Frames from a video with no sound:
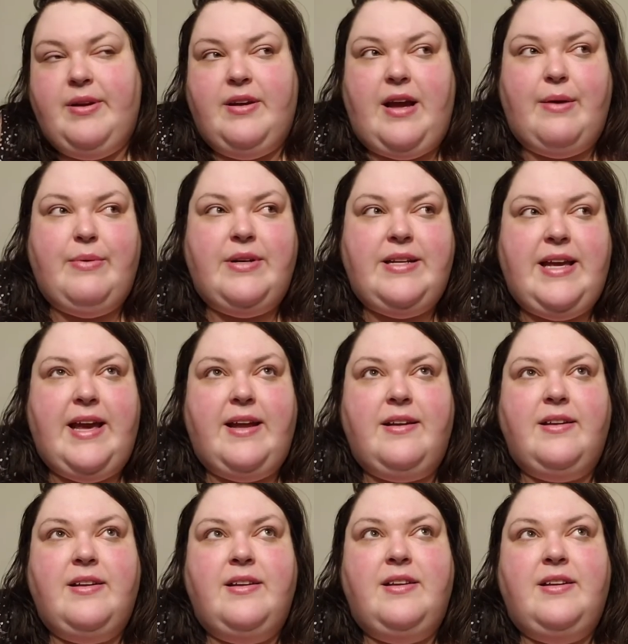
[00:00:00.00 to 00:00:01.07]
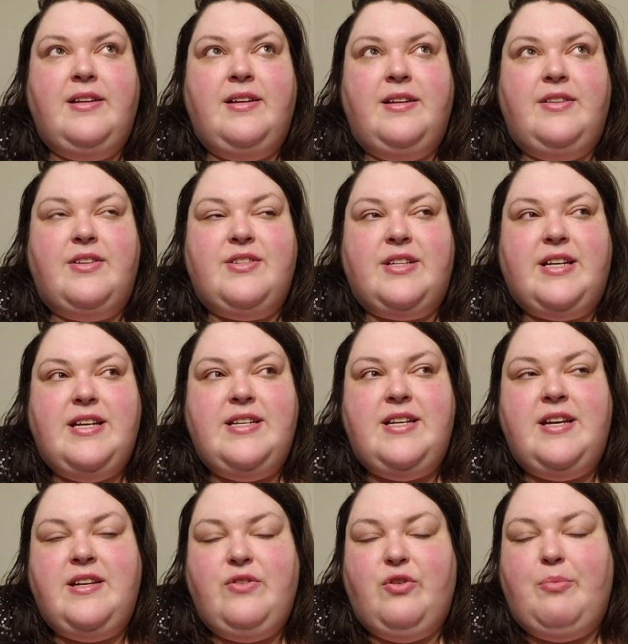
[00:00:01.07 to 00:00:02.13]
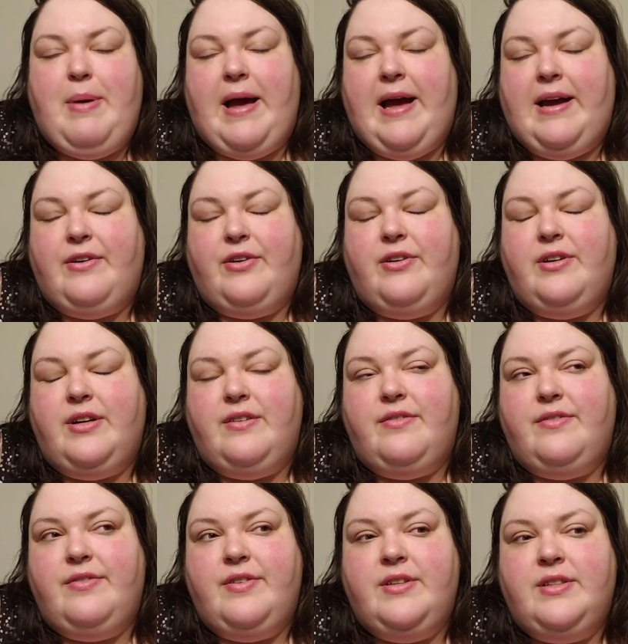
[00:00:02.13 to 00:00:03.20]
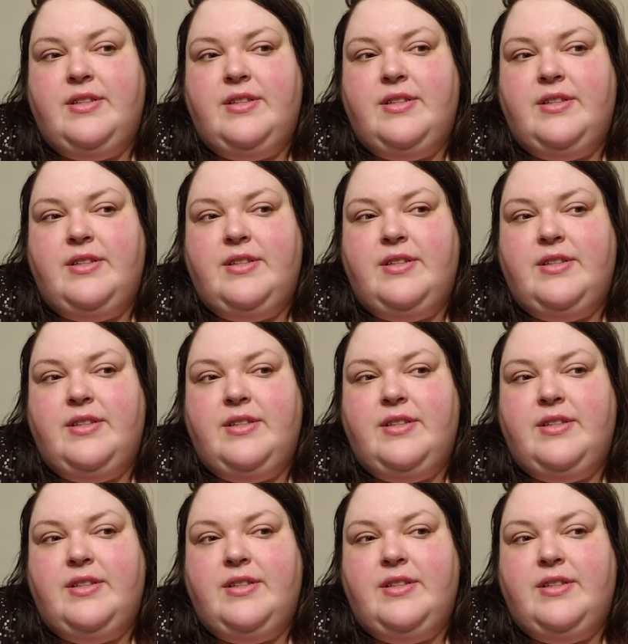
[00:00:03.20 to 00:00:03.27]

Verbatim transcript: I would get, there's a continual pattern of